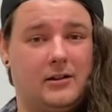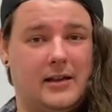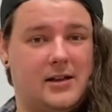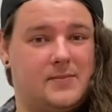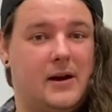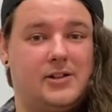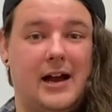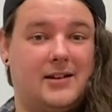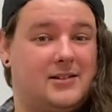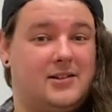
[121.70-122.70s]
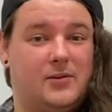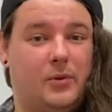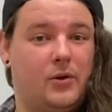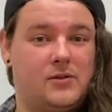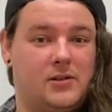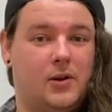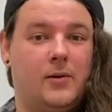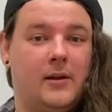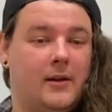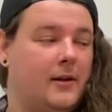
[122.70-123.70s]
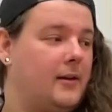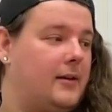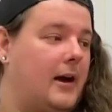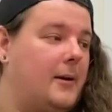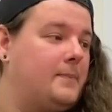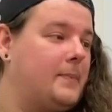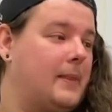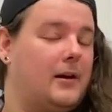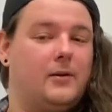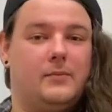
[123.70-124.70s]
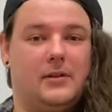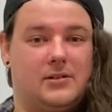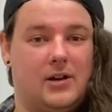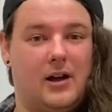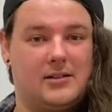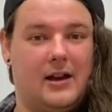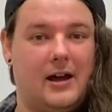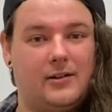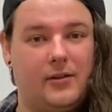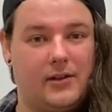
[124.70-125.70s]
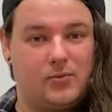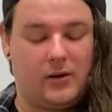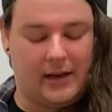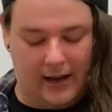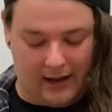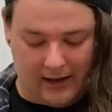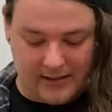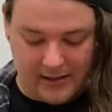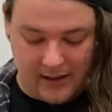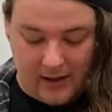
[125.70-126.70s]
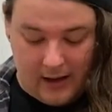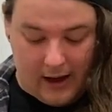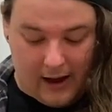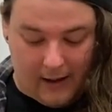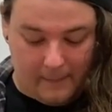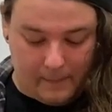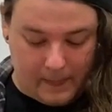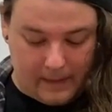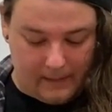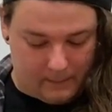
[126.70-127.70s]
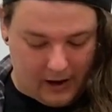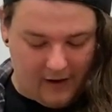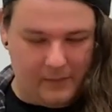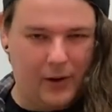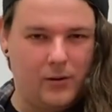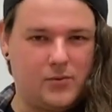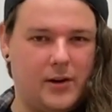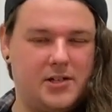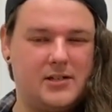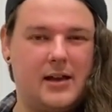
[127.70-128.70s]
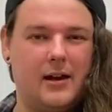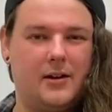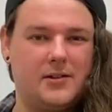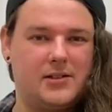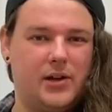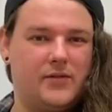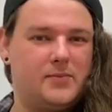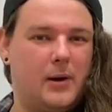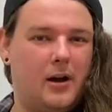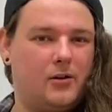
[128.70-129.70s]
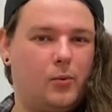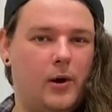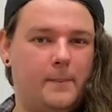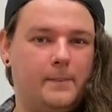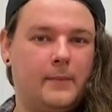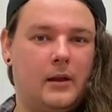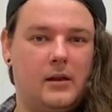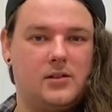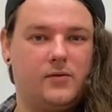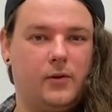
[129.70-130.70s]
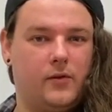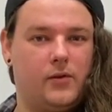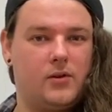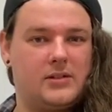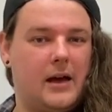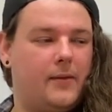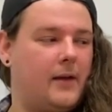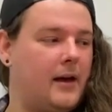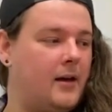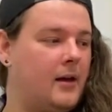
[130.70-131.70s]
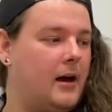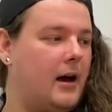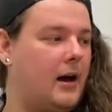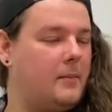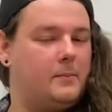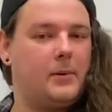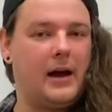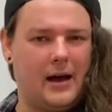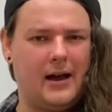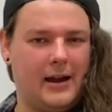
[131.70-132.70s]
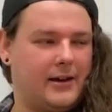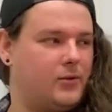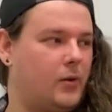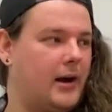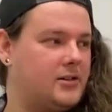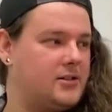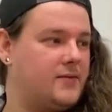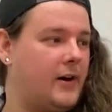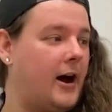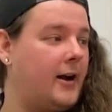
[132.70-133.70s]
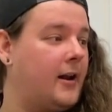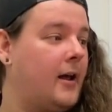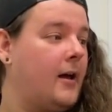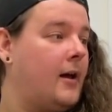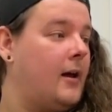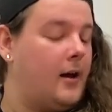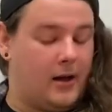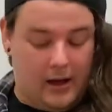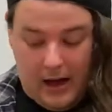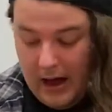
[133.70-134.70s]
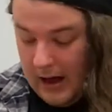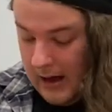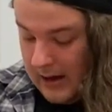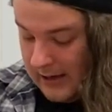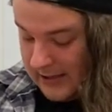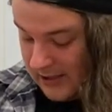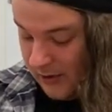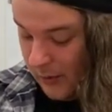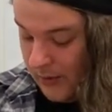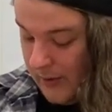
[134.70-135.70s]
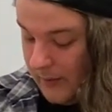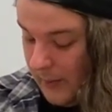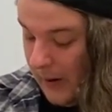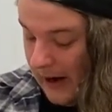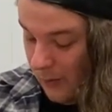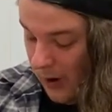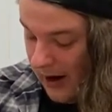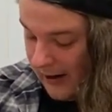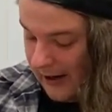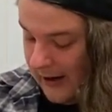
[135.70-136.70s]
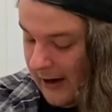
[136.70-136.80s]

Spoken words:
good things about Jackson, I suppose. So yeah, stars aligned on this one, I guess. Part of me always wishes that I got the silver sparkle one. There's a few of those out there, but I like the white just fine. So the paintwork,